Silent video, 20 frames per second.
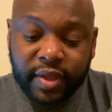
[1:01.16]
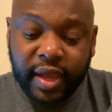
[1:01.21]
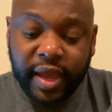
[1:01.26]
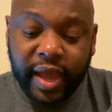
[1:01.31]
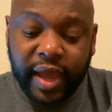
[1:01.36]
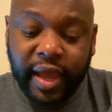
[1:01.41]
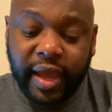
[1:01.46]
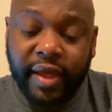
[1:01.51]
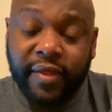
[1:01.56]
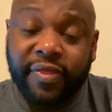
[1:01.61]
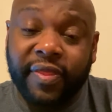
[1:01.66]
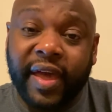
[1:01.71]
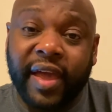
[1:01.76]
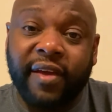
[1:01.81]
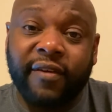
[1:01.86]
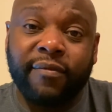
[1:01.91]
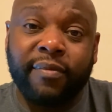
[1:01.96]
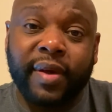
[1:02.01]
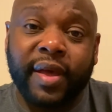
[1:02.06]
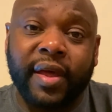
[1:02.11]
and
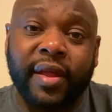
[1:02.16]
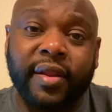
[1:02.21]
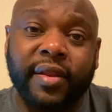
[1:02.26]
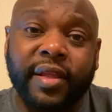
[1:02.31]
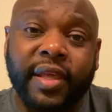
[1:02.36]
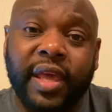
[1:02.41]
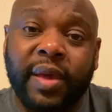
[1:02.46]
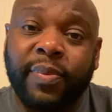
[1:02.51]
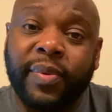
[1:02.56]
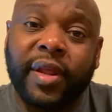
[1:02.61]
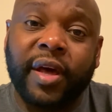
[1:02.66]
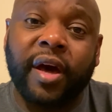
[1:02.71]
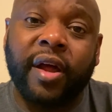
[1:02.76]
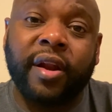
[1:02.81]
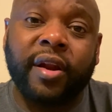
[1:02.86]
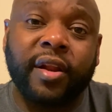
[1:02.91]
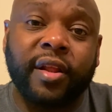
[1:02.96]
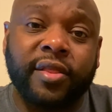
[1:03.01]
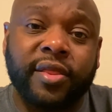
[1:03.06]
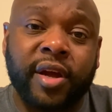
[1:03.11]
they've been keeping it
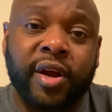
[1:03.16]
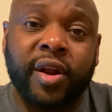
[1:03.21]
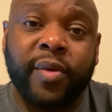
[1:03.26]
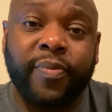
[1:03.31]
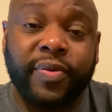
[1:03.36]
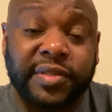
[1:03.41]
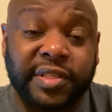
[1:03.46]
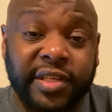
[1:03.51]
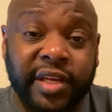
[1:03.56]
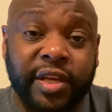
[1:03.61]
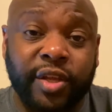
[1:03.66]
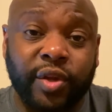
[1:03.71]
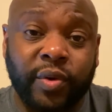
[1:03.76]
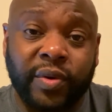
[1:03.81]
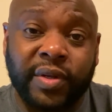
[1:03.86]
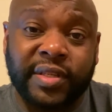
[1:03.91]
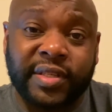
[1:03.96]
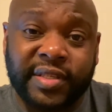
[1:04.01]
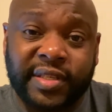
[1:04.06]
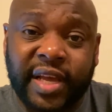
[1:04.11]
under the thirty percent
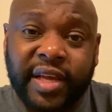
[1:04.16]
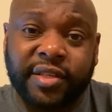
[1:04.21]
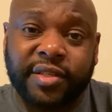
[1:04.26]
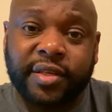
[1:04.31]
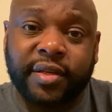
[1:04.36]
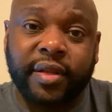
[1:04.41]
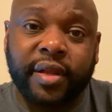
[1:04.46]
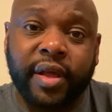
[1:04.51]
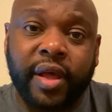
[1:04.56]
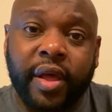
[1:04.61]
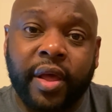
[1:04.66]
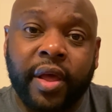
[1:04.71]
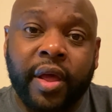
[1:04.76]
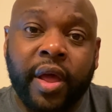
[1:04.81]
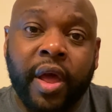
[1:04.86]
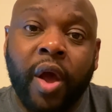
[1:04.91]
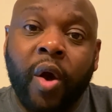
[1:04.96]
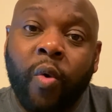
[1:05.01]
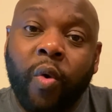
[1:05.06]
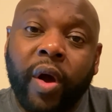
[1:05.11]
utilization.
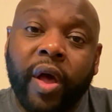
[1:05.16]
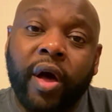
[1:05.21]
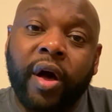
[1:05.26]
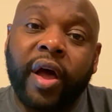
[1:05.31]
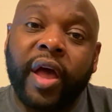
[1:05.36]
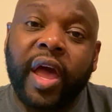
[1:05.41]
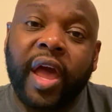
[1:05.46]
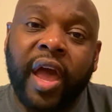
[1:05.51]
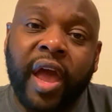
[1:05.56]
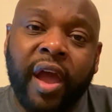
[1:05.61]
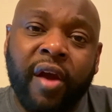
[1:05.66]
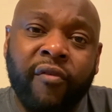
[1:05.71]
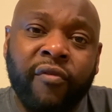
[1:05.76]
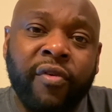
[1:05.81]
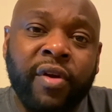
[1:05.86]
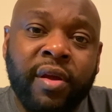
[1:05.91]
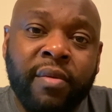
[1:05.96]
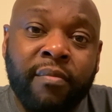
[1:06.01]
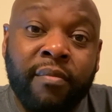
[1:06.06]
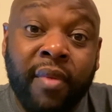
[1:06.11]
Well,
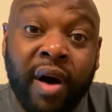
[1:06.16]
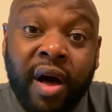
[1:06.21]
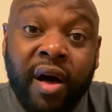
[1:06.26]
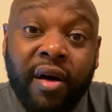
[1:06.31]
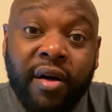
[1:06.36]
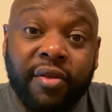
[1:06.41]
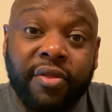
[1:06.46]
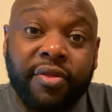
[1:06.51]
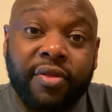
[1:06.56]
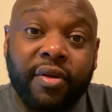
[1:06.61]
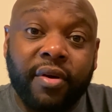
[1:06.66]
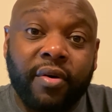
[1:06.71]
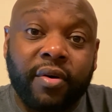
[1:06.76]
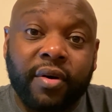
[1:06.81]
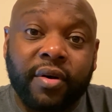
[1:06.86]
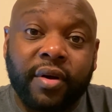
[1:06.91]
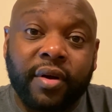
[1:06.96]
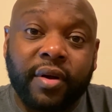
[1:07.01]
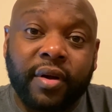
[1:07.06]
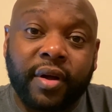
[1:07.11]
every month
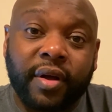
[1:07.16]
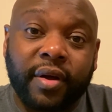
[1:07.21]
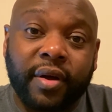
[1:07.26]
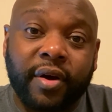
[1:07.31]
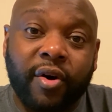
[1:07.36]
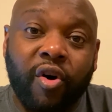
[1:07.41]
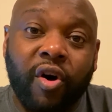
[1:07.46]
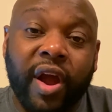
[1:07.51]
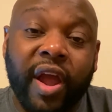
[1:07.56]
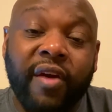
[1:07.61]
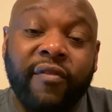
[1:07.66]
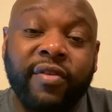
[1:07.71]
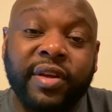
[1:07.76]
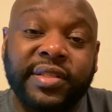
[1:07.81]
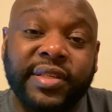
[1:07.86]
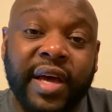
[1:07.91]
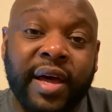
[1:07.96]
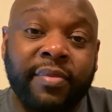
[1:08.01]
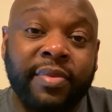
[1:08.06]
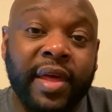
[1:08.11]
or every
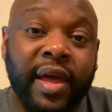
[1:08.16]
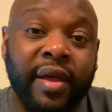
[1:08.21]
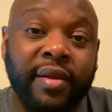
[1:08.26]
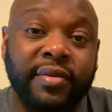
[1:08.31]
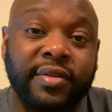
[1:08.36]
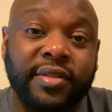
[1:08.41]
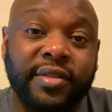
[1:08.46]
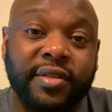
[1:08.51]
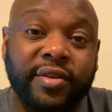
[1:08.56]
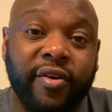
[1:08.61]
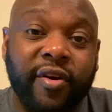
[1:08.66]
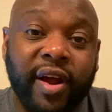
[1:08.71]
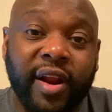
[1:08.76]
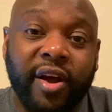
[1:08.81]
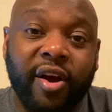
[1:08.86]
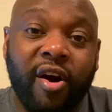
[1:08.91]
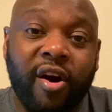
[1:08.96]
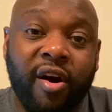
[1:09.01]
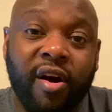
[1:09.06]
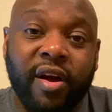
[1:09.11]
time that
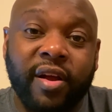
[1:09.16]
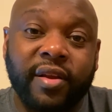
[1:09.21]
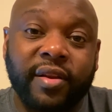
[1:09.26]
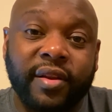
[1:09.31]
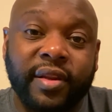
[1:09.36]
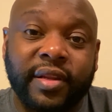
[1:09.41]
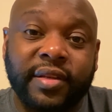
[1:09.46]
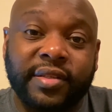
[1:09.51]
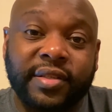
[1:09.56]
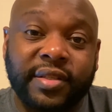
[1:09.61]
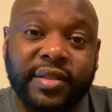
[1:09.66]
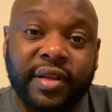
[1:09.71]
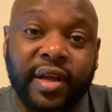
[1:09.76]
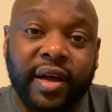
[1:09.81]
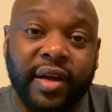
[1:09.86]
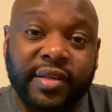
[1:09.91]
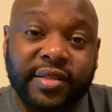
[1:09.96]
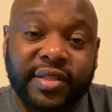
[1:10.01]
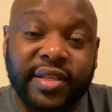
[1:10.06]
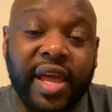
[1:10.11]
credit card
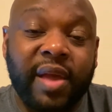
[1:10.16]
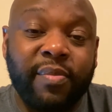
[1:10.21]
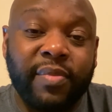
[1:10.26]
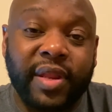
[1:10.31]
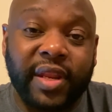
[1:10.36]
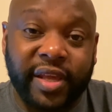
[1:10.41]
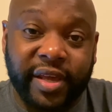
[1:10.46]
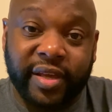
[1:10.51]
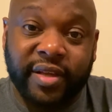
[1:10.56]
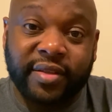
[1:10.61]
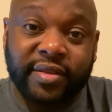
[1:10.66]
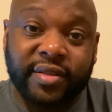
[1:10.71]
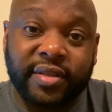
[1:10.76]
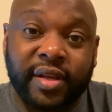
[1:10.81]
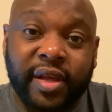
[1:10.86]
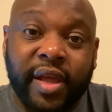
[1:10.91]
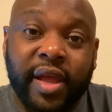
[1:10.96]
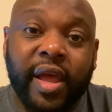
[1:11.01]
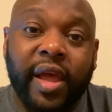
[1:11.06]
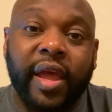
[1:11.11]
uh, statement hits,
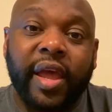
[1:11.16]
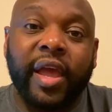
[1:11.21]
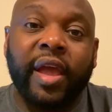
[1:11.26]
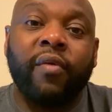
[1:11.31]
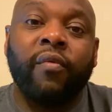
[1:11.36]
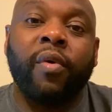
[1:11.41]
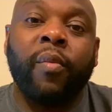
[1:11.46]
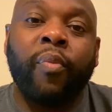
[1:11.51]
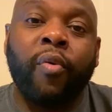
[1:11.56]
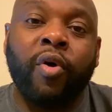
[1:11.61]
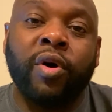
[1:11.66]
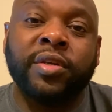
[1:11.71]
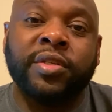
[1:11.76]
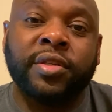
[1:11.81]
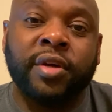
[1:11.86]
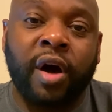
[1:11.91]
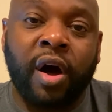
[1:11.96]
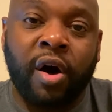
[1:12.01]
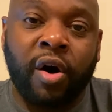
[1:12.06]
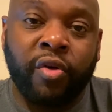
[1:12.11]
it
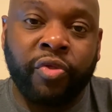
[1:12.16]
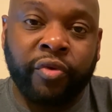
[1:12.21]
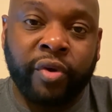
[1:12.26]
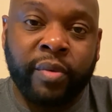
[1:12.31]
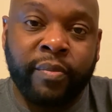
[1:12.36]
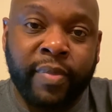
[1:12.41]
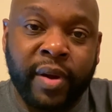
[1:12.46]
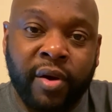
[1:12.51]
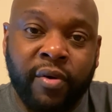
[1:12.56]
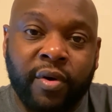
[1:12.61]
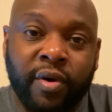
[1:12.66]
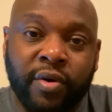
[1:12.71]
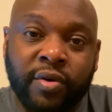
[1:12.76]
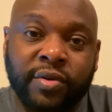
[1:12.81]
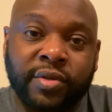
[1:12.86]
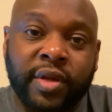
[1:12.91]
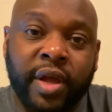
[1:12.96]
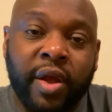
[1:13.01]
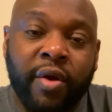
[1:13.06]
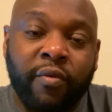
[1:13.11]
reports to all three
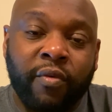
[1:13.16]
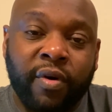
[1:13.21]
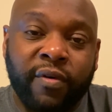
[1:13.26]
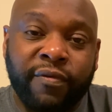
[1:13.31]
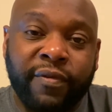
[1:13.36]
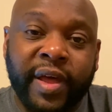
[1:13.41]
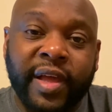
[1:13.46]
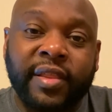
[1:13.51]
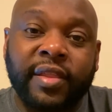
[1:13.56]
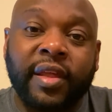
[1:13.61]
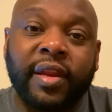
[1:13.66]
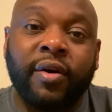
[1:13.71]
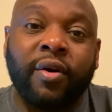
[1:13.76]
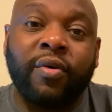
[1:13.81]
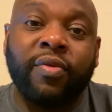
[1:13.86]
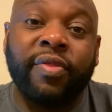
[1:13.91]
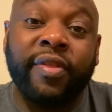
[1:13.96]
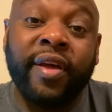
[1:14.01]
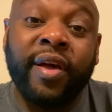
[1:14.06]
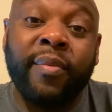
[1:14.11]
bureaus, reflecting
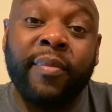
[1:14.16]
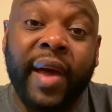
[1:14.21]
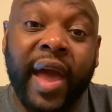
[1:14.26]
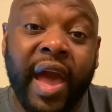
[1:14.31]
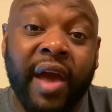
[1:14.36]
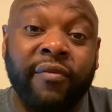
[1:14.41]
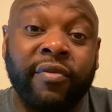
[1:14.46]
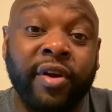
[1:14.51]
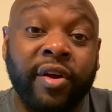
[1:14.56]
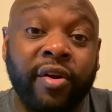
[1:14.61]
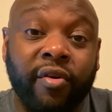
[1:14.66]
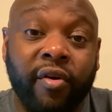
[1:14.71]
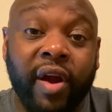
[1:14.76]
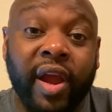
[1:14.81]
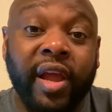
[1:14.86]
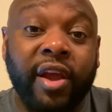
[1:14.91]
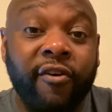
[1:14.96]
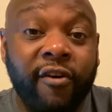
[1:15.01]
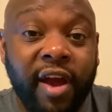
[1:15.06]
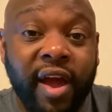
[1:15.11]
on them having
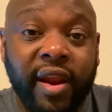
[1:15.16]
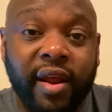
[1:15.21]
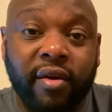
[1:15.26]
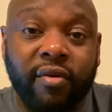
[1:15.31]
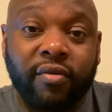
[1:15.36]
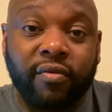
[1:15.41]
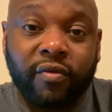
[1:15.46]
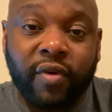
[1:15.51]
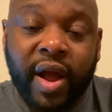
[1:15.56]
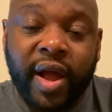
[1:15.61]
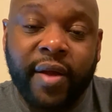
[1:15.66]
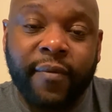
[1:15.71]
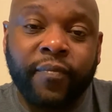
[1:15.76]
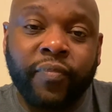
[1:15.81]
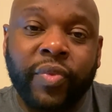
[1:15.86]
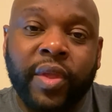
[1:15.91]
great credit, right?